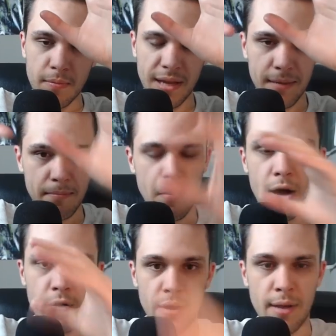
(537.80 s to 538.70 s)
like
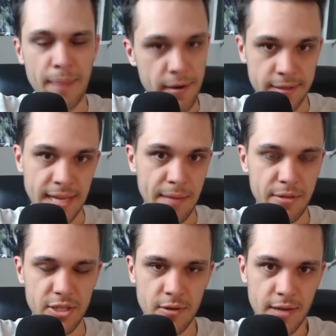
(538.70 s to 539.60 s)
moderate amount of
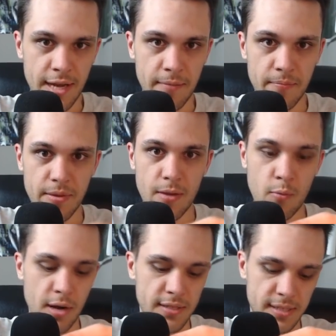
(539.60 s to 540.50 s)
damage, okay?
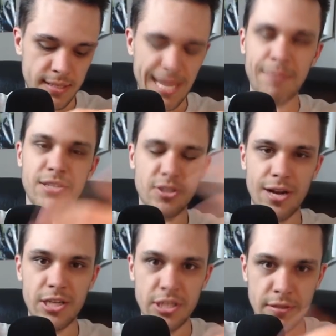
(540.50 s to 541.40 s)
Whereas the damage
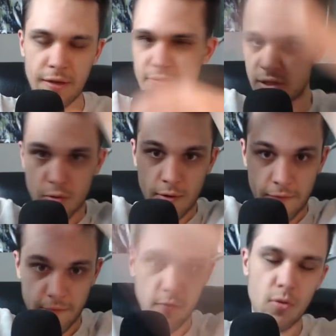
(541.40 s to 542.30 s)
strategy is obviously
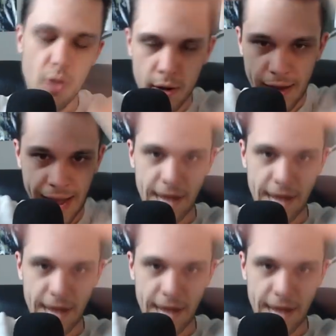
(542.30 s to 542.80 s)
going full-on